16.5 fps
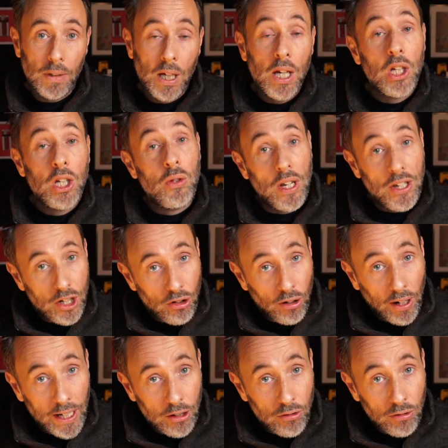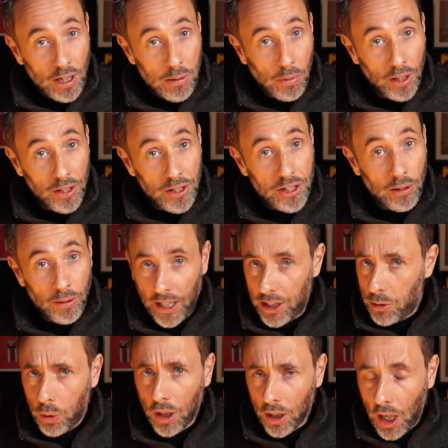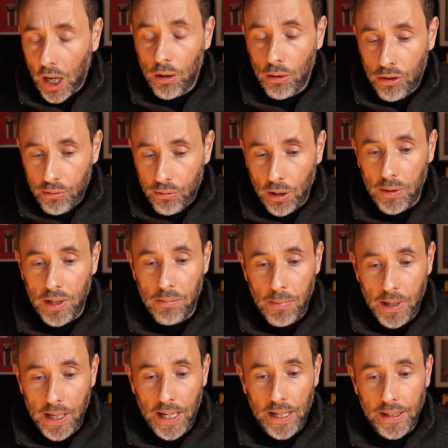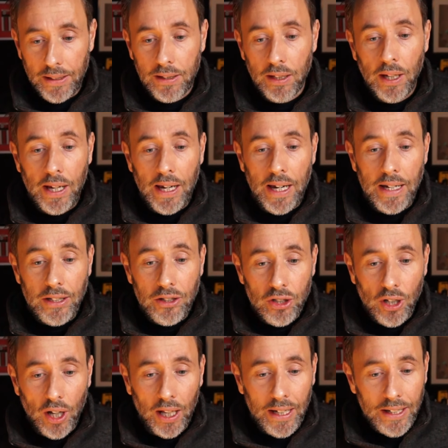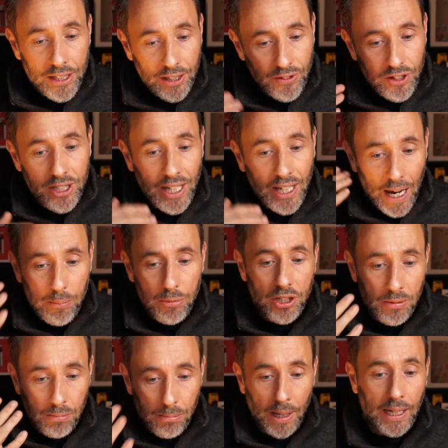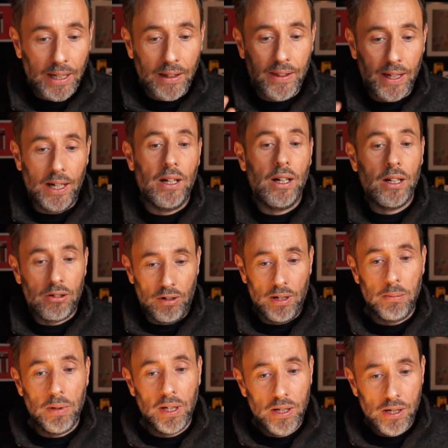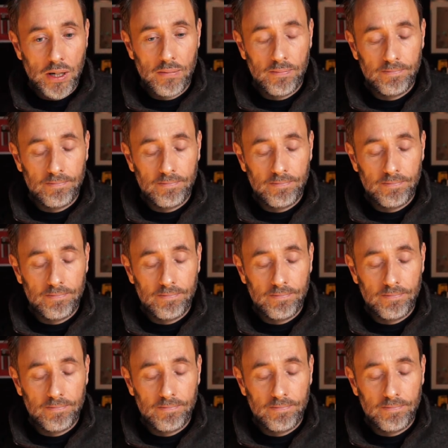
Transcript: You need to create agreements. And that's what I'll go through in a minute, is a list of steps to make that agreement.